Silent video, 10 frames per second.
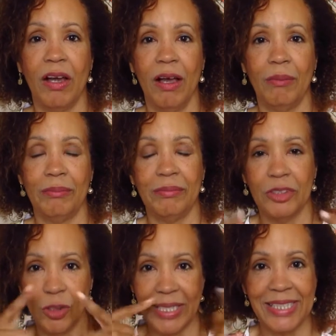um,
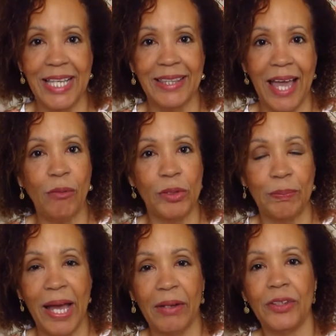you know, I set that with
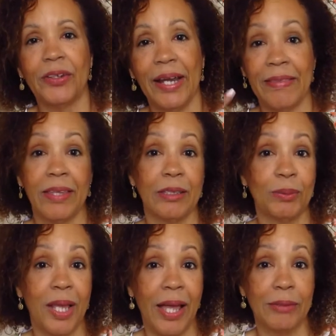powder, and then
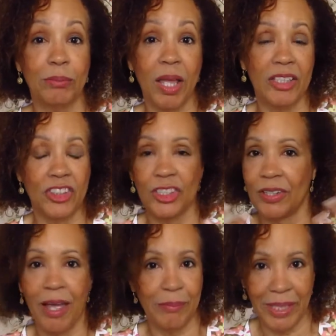applied blush
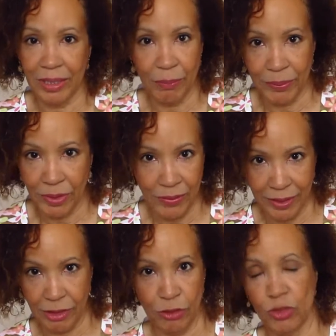and eye makeup and all
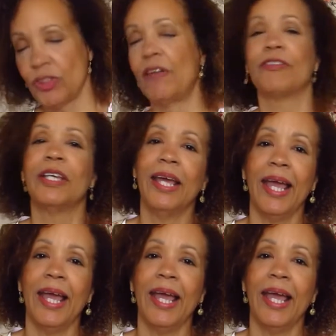that other stuff.